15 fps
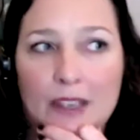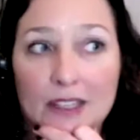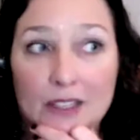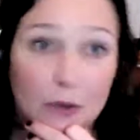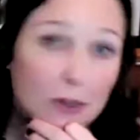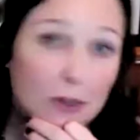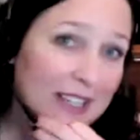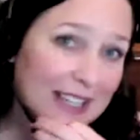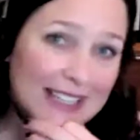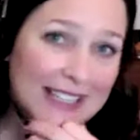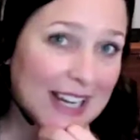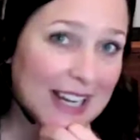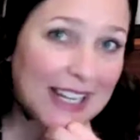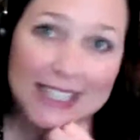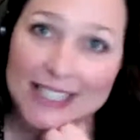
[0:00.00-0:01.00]
So
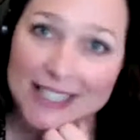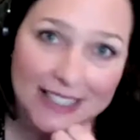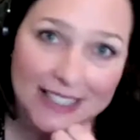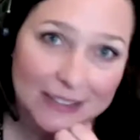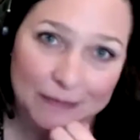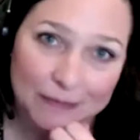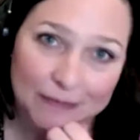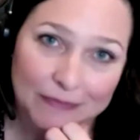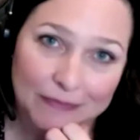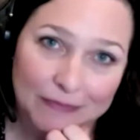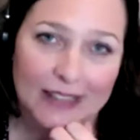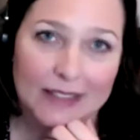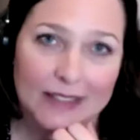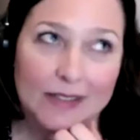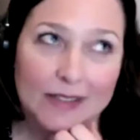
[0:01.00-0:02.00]
it's not easy,
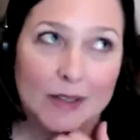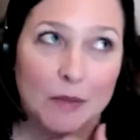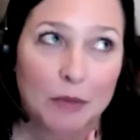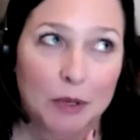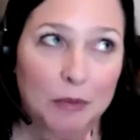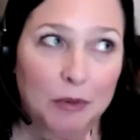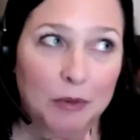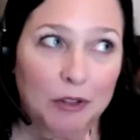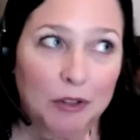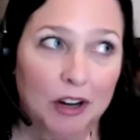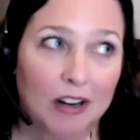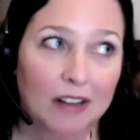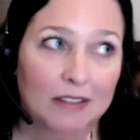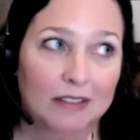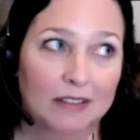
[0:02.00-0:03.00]
and some people
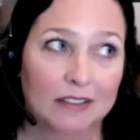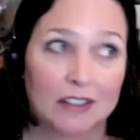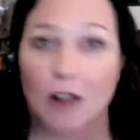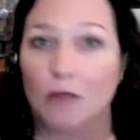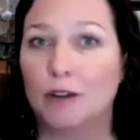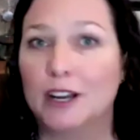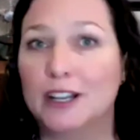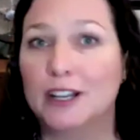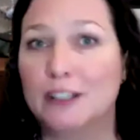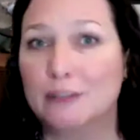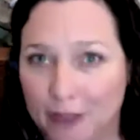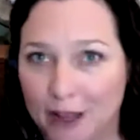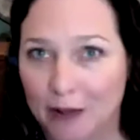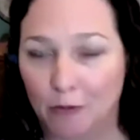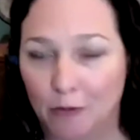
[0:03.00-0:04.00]
are not ready
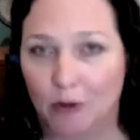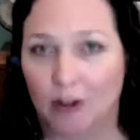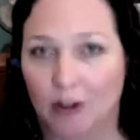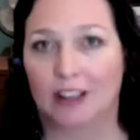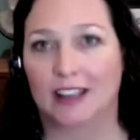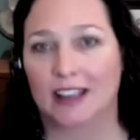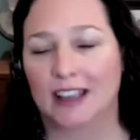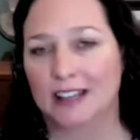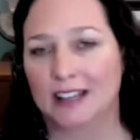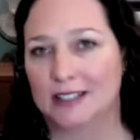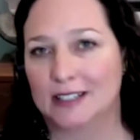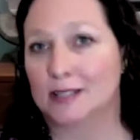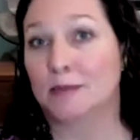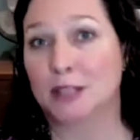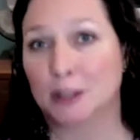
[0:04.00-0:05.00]
for that work. And it
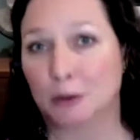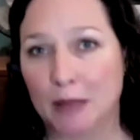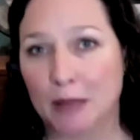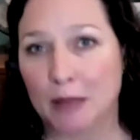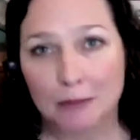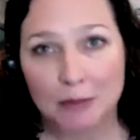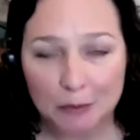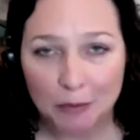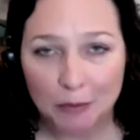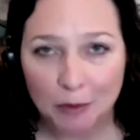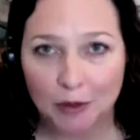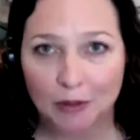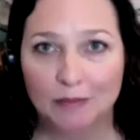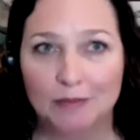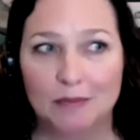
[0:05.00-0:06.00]
doesn't mean they're bad
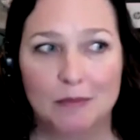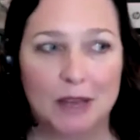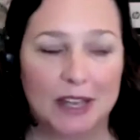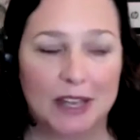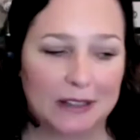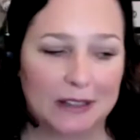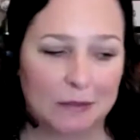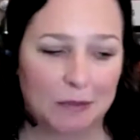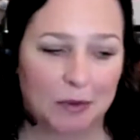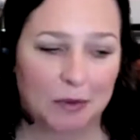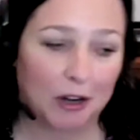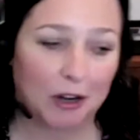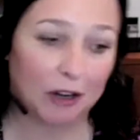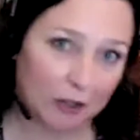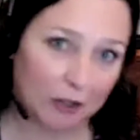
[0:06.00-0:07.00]
people, but
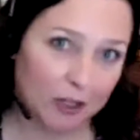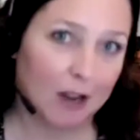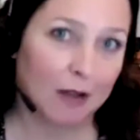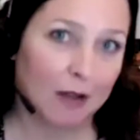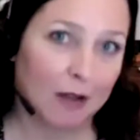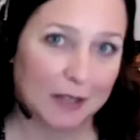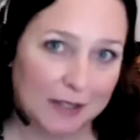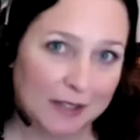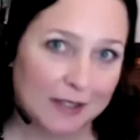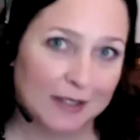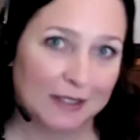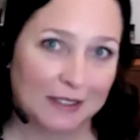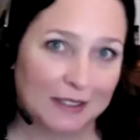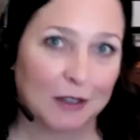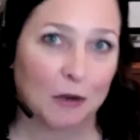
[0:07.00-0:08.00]
part of our job
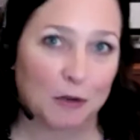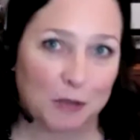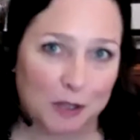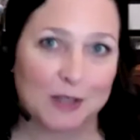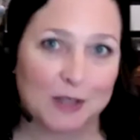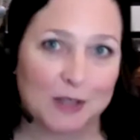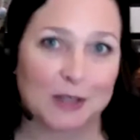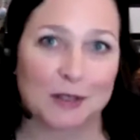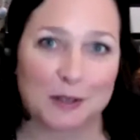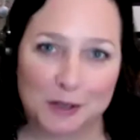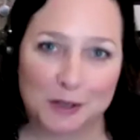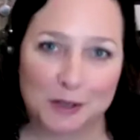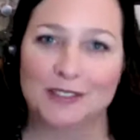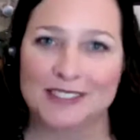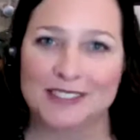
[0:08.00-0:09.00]
as coaches and
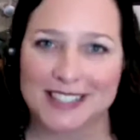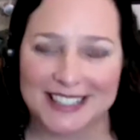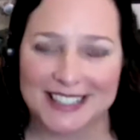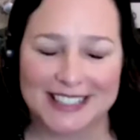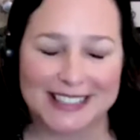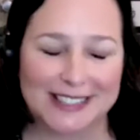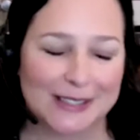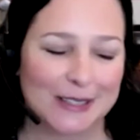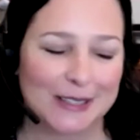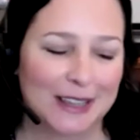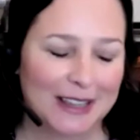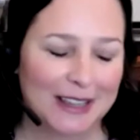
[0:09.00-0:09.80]
consultants is